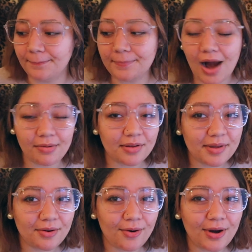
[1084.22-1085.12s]
probably
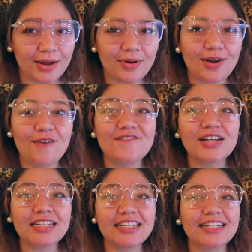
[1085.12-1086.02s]
be recording one,
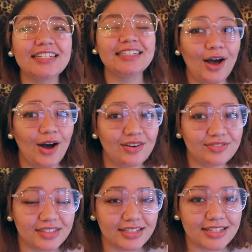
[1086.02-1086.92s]
hopefully
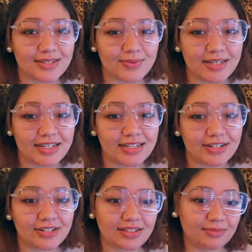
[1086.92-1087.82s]
this week
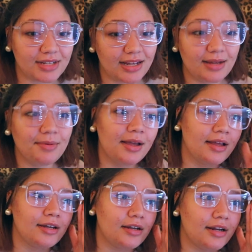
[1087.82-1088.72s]
or sometime
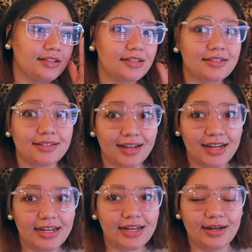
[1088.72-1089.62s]
during this
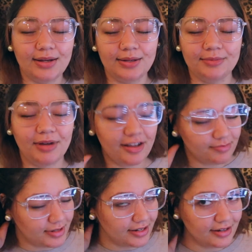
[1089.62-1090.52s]
diet.
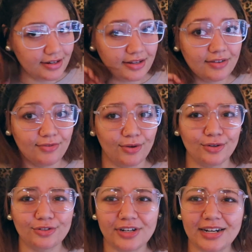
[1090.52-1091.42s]
I've been
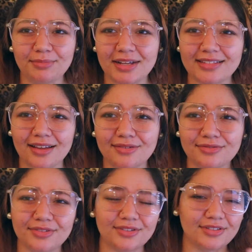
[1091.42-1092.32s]
vocal training
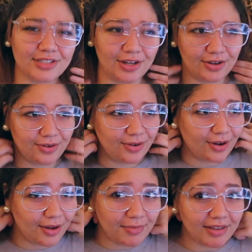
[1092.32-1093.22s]
myself, so
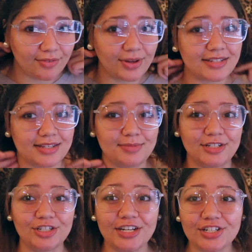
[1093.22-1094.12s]
my voice has
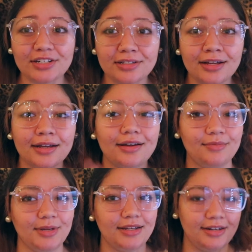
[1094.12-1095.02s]
been changing a lot.
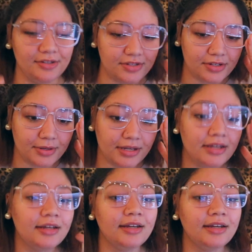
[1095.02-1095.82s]
I've been getting used to it